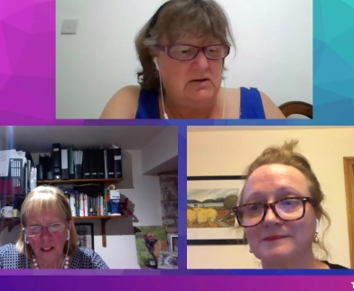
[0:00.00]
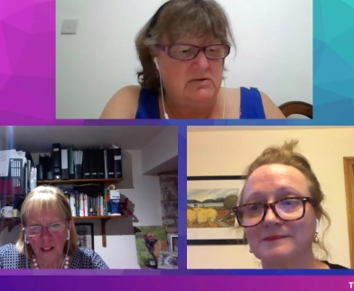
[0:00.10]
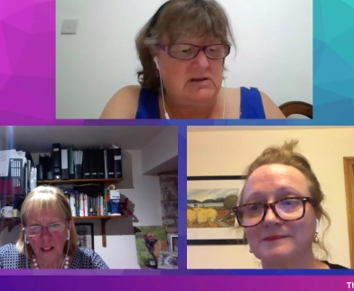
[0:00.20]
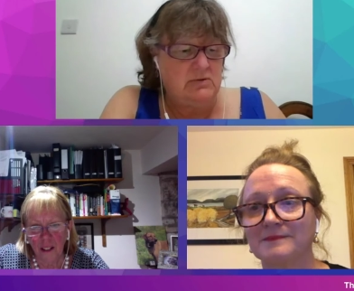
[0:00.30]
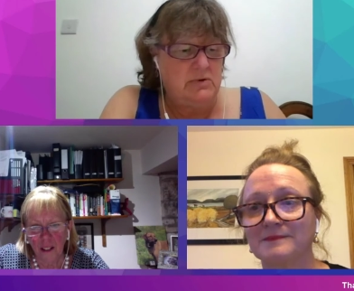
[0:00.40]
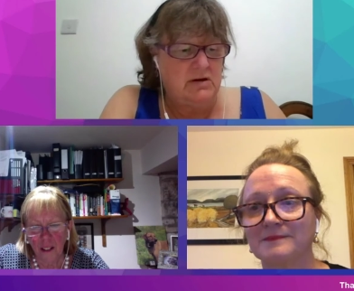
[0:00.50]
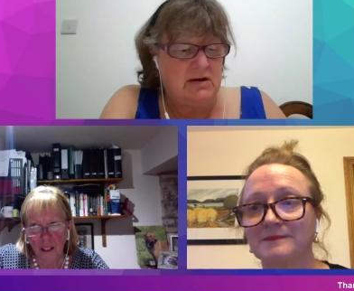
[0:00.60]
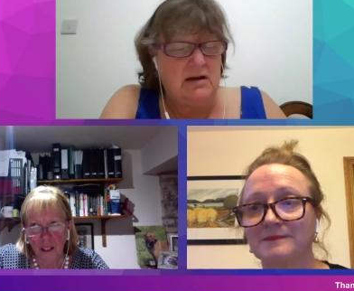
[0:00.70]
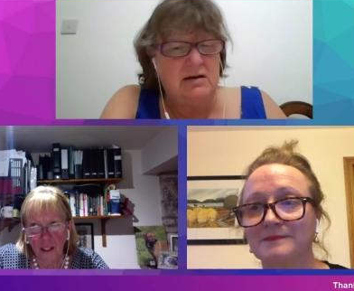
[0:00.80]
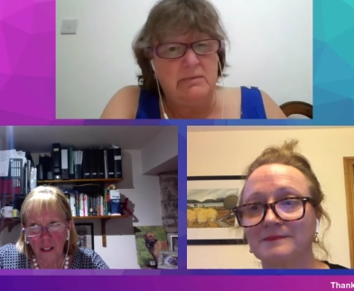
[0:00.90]
Speaker 1: I used to
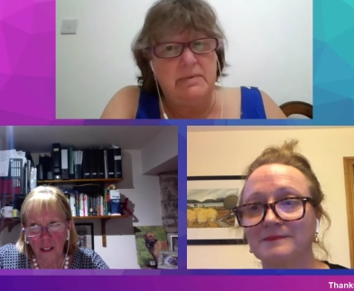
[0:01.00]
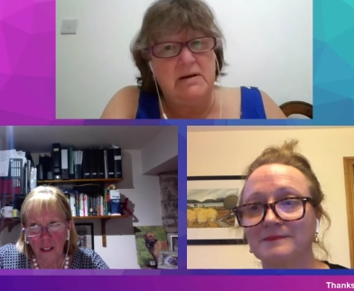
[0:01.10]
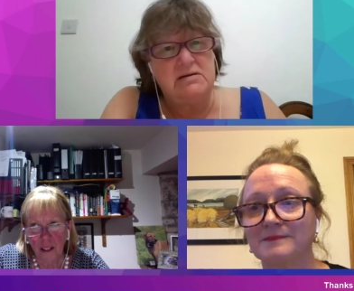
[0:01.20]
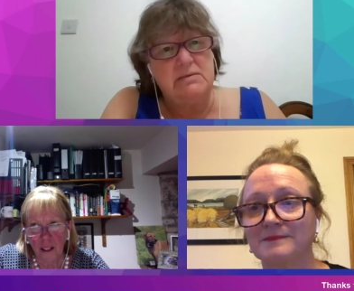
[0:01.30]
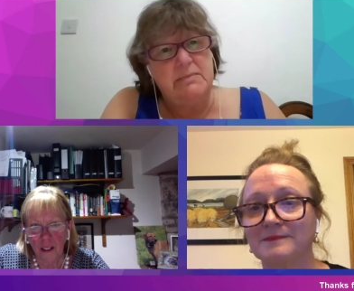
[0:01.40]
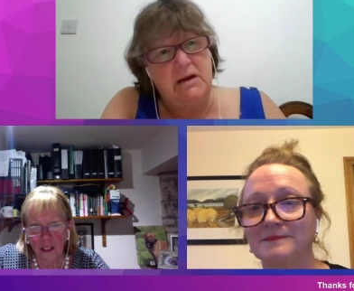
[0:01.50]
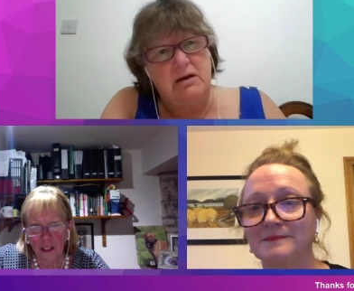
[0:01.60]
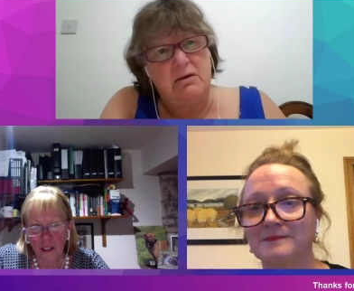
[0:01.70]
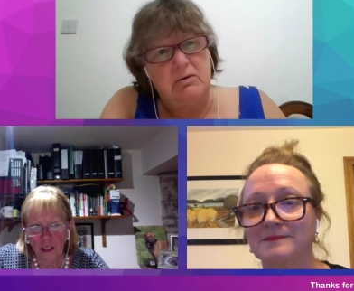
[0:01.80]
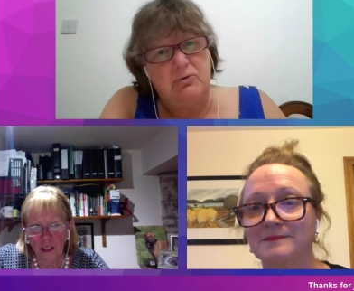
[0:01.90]
work at compared to my
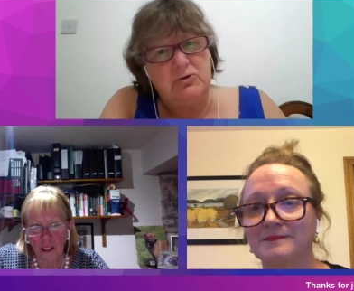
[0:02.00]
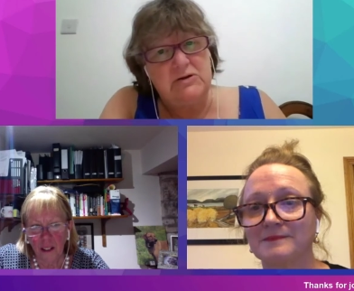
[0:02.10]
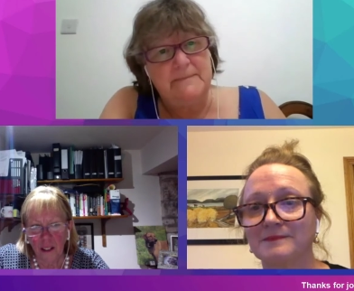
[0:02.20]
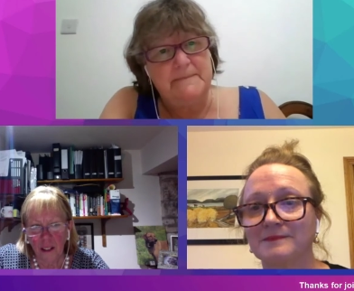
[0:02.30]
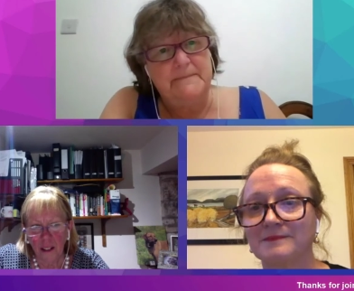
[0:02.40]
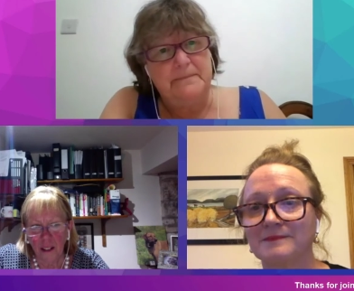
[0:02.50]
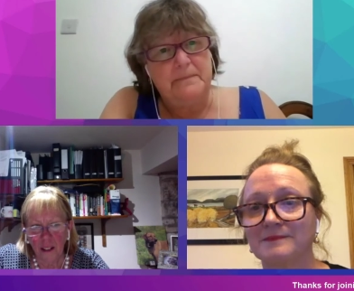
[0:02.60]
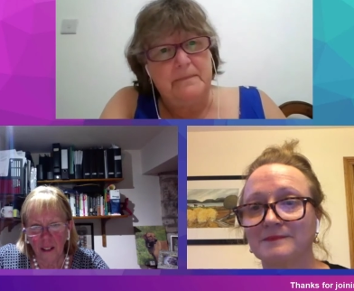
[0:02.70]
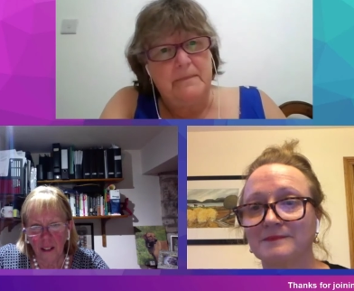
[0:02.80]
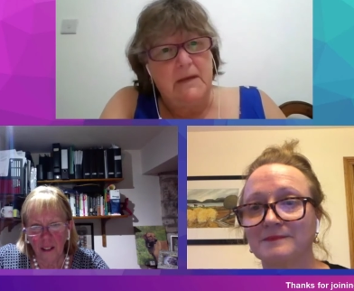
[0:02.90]
cohort.
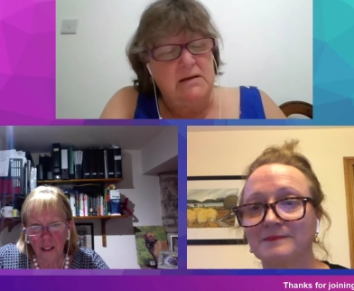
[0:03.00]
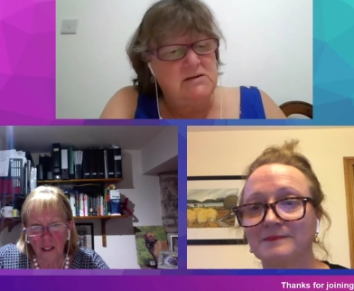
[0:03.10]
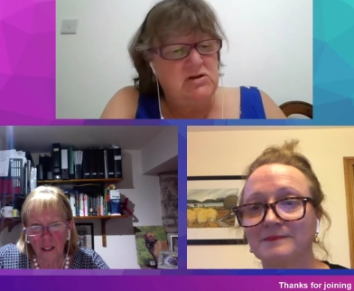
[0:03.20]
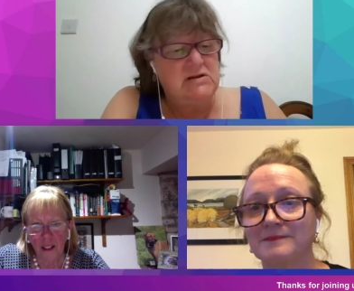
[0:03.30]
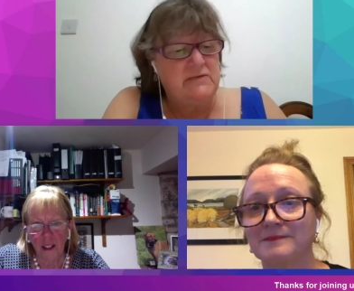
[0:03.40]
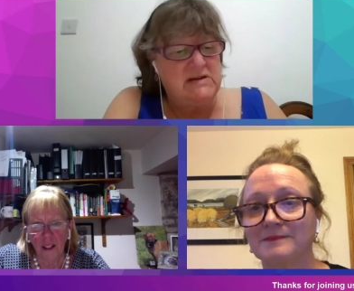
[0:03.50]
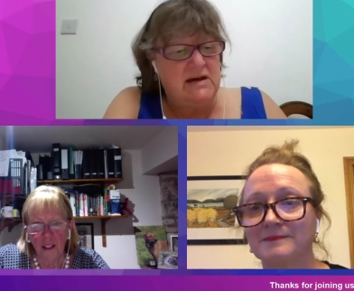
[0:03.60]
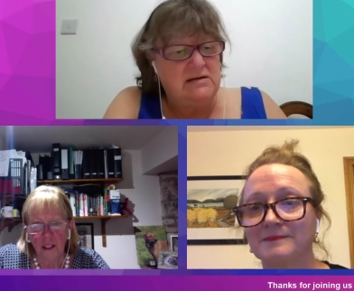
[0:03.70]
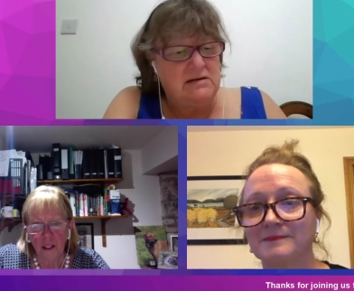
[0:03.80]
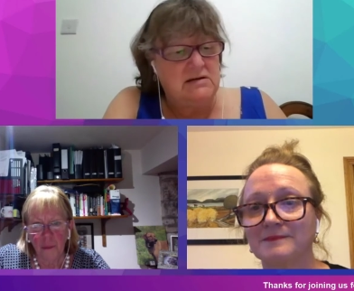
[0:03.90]
So she's
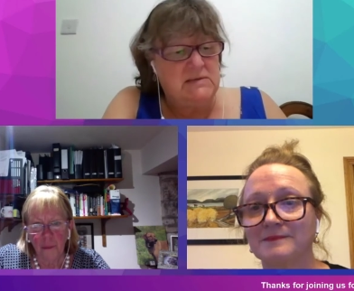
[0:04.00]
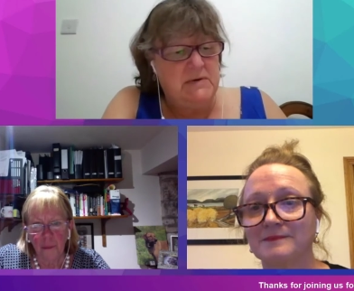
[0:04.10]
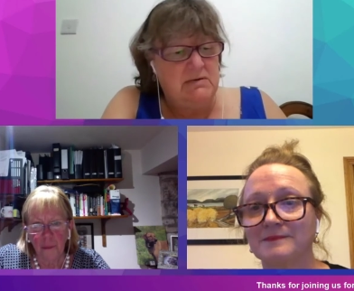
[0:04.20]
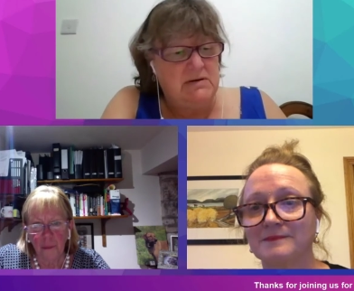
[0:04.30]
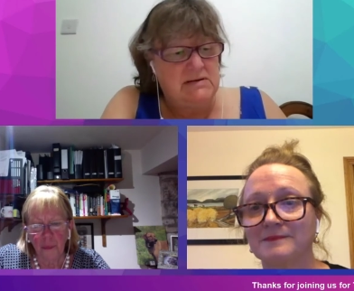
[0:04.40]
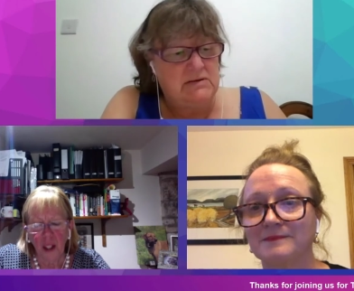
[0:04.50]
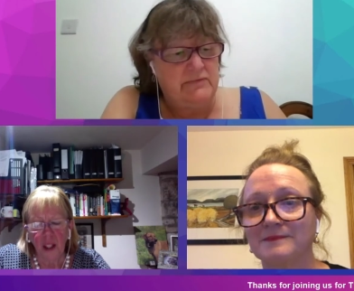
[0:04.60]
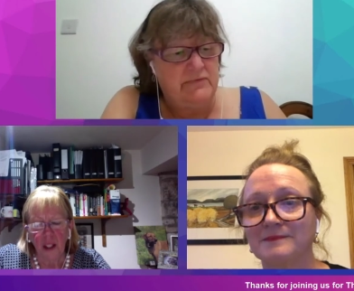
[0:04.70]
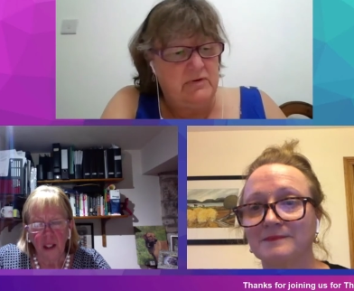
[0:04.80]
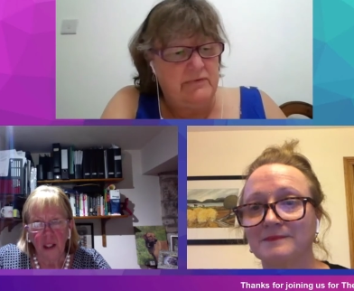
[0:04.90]
obviously had an experience
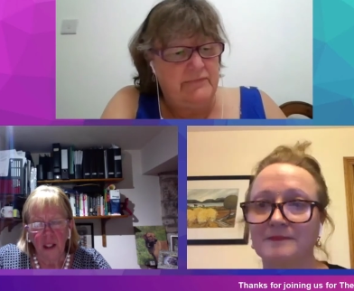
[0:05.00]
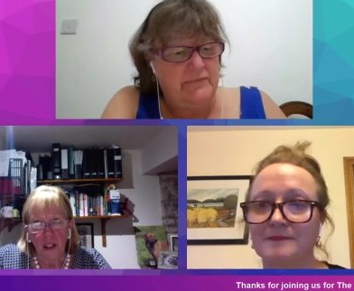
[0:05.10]
of